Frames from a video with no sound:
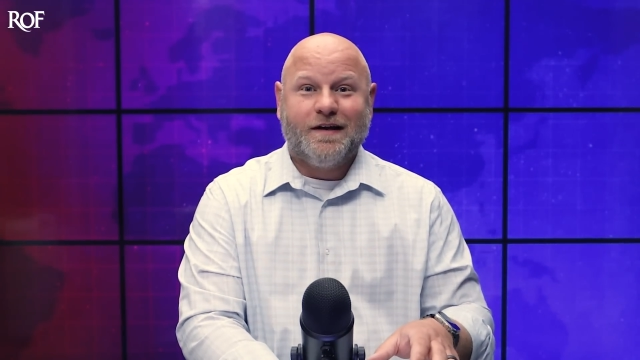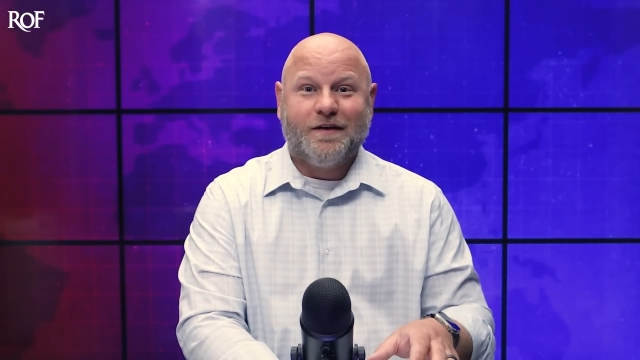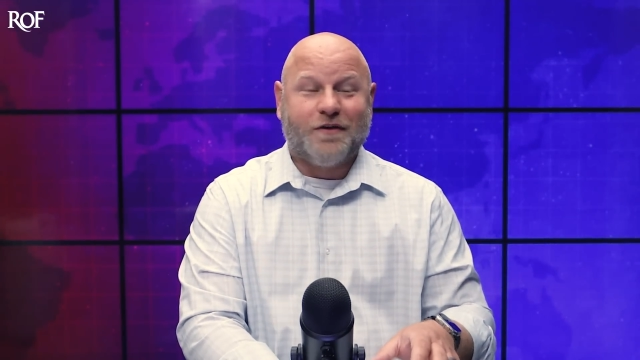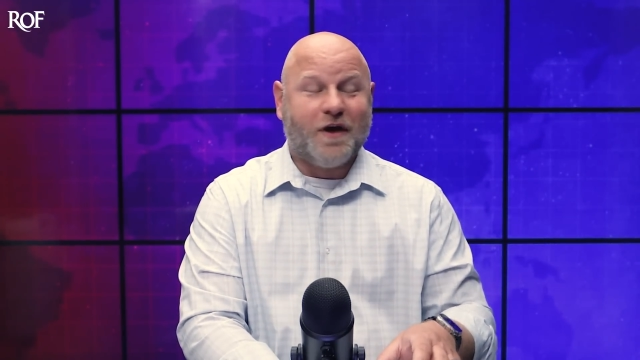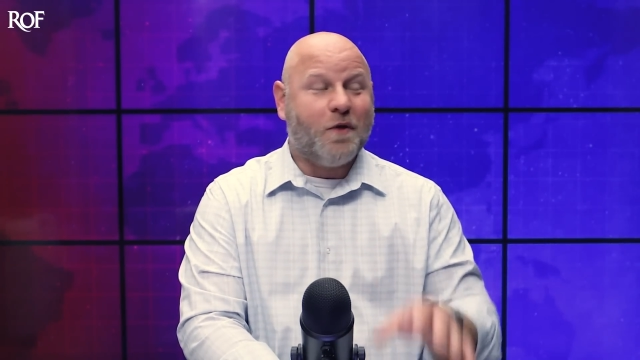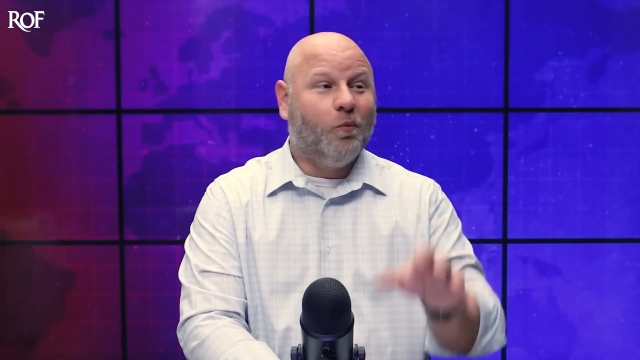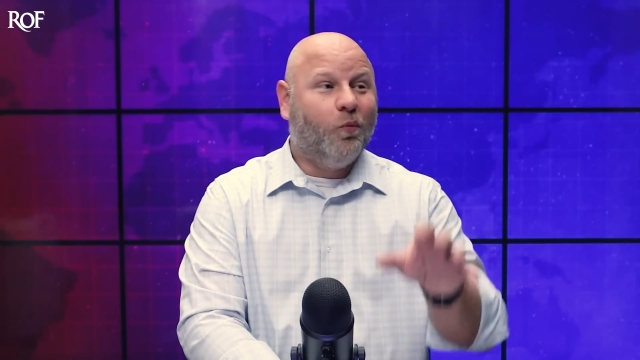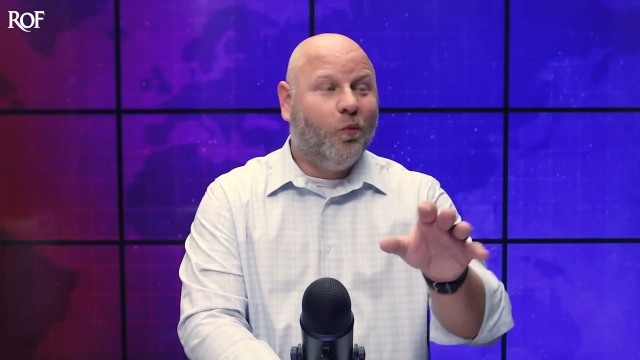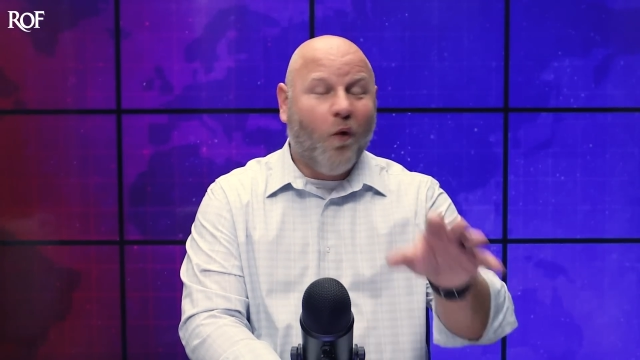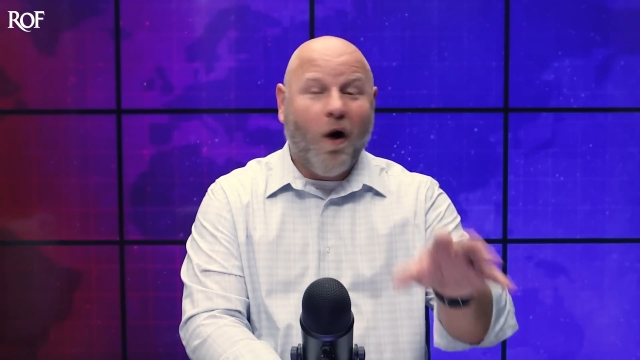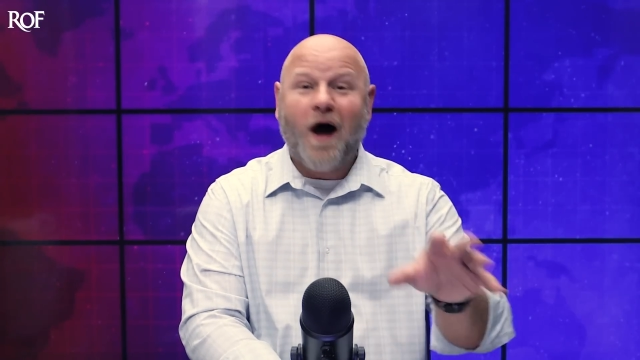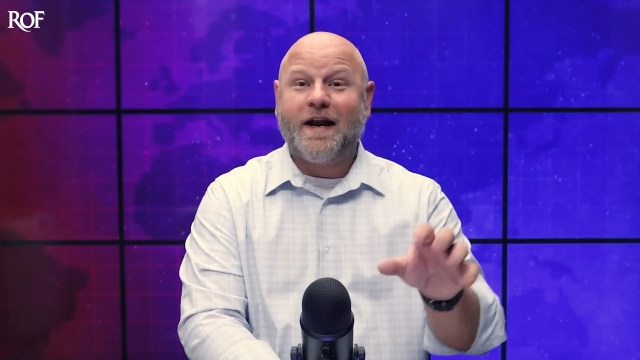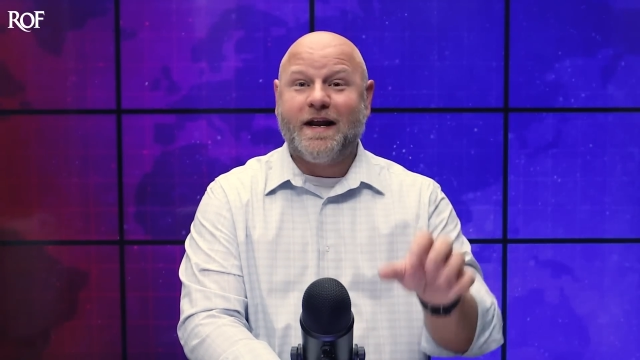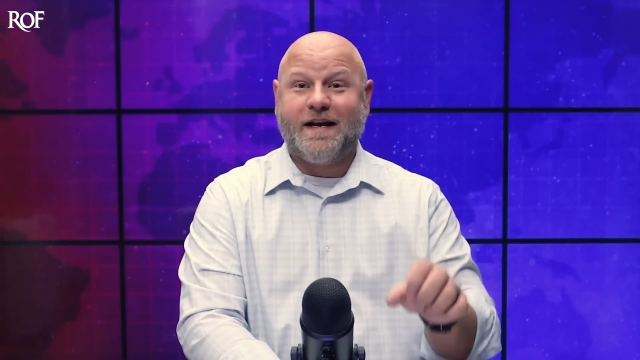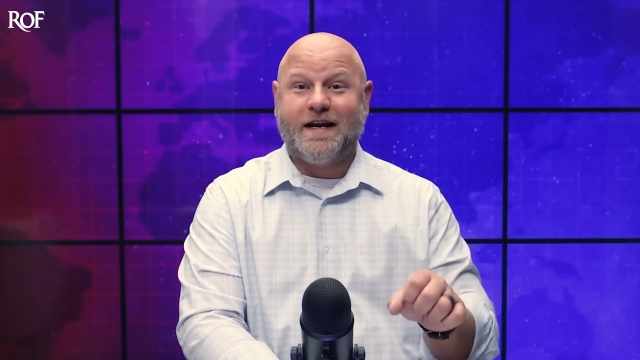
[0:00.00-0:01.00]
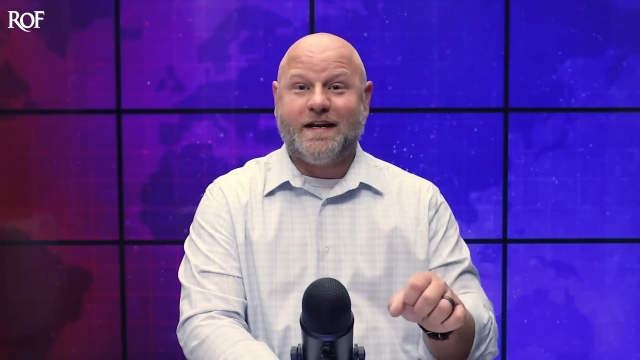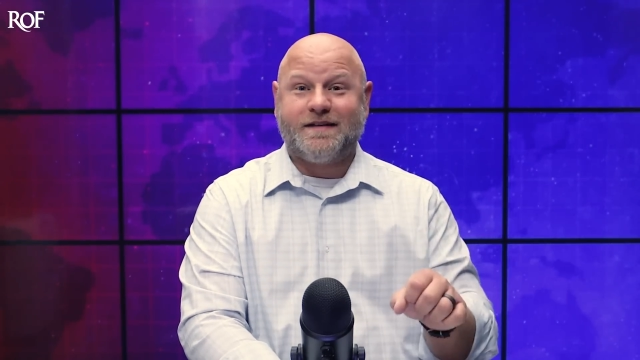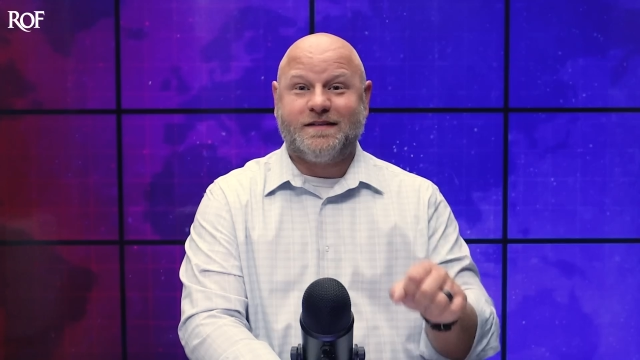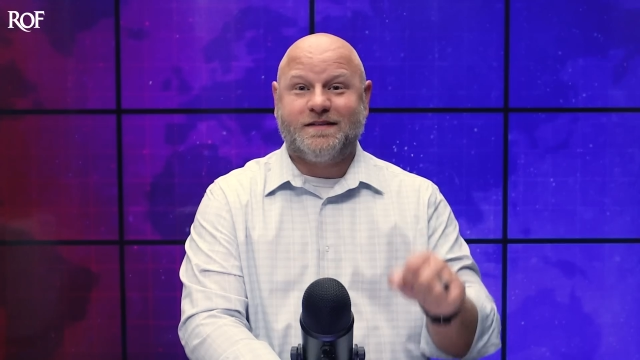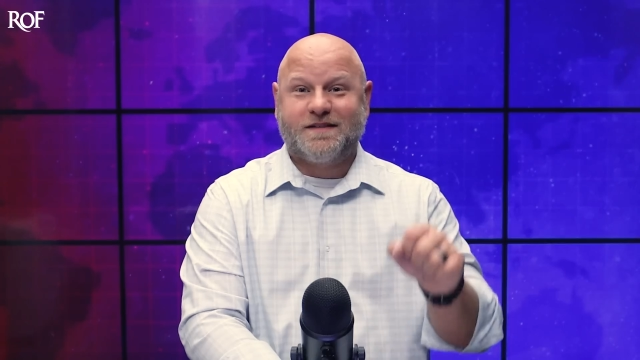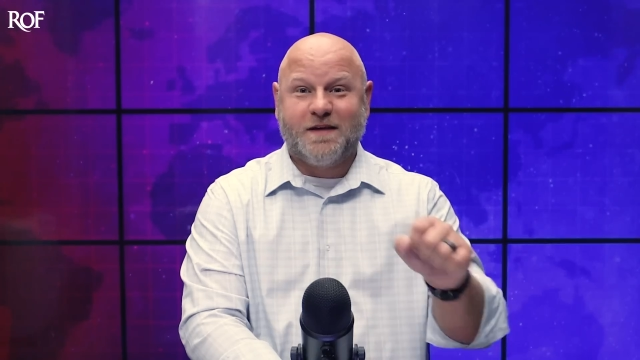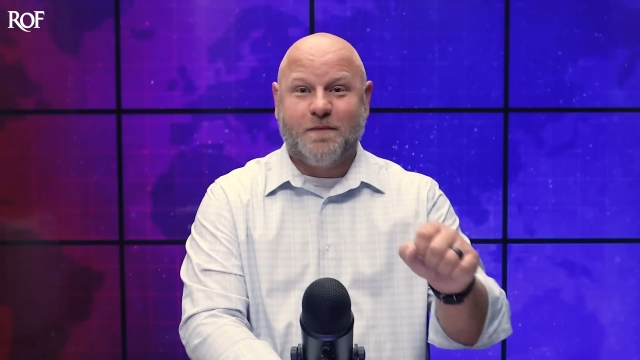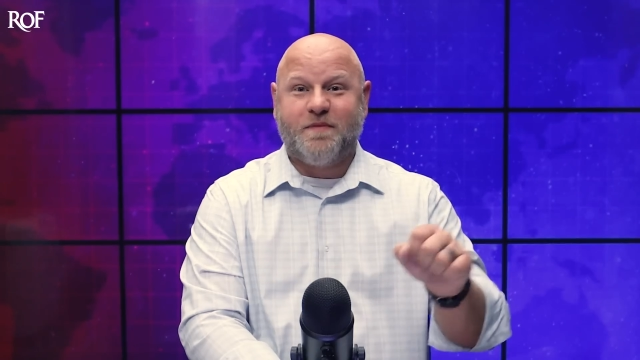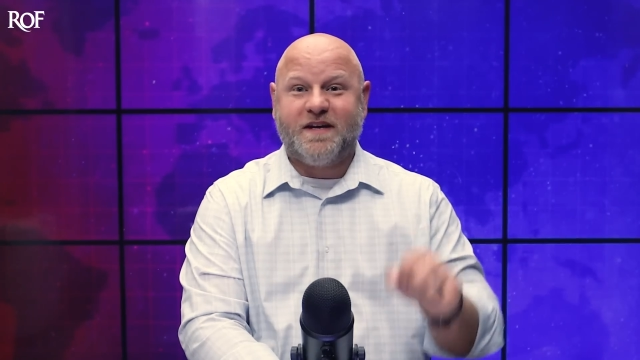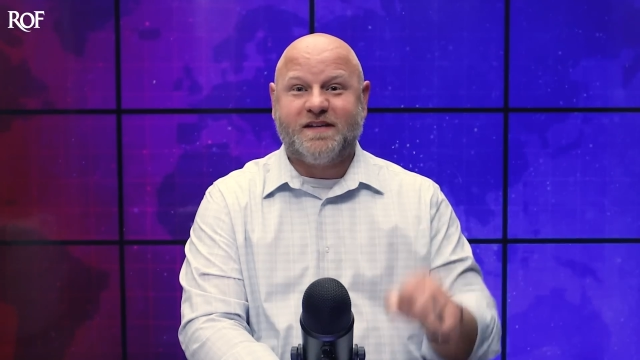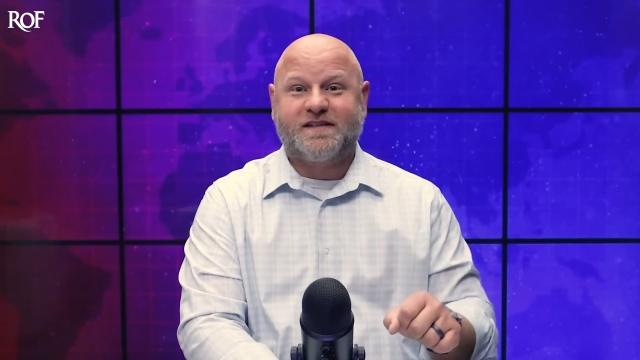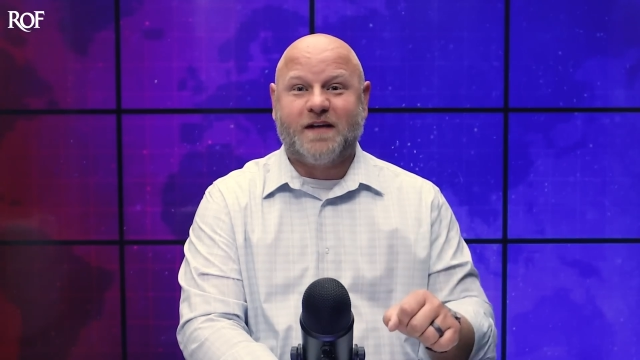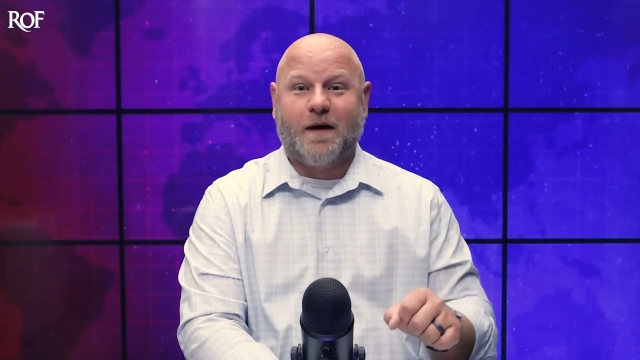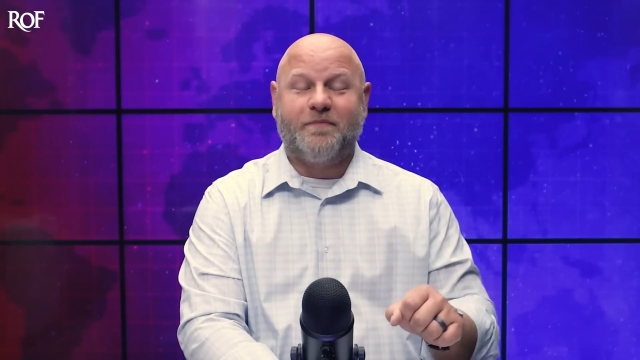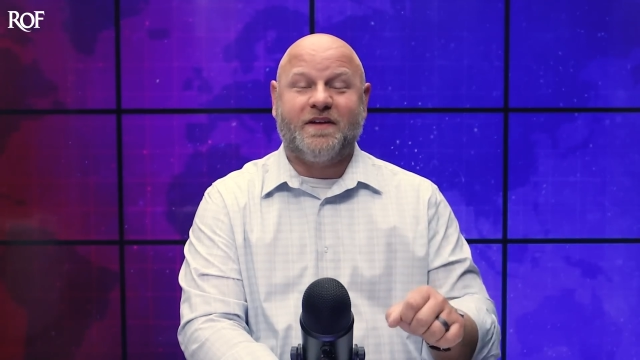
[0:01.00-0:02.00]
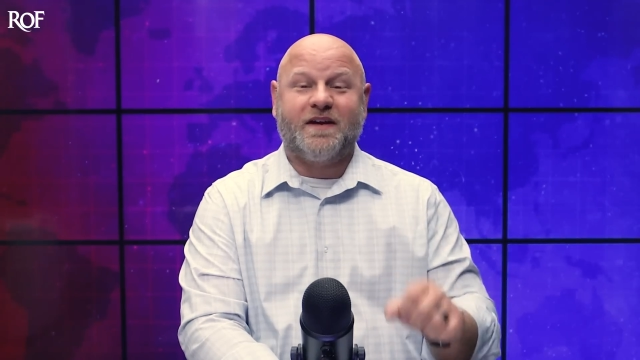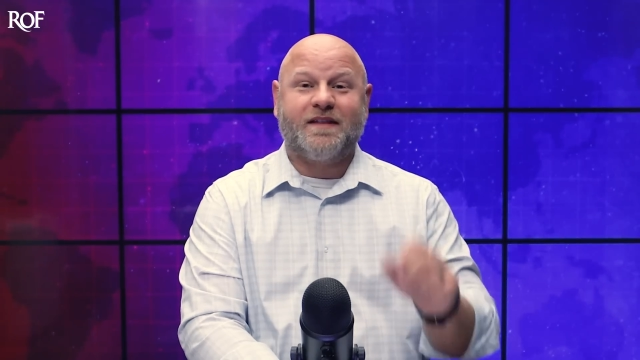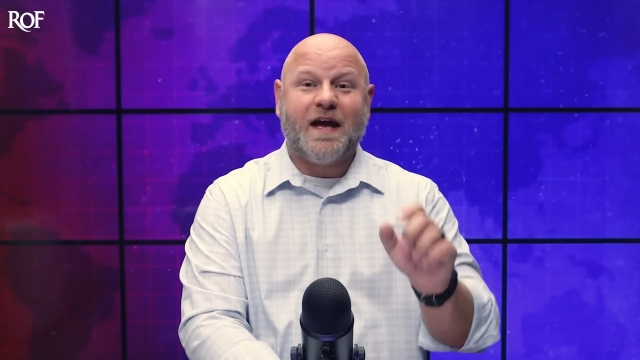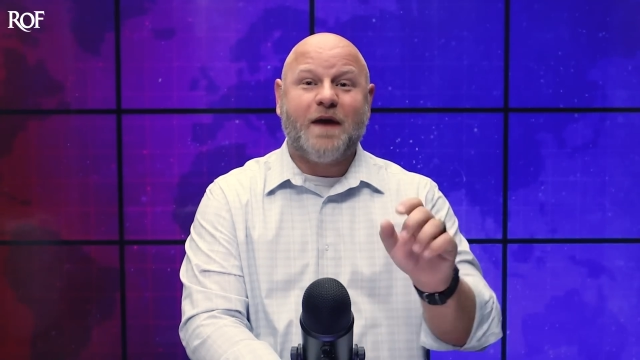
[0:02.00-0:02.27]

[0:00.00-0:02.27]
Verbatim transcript: They wanted it to be something.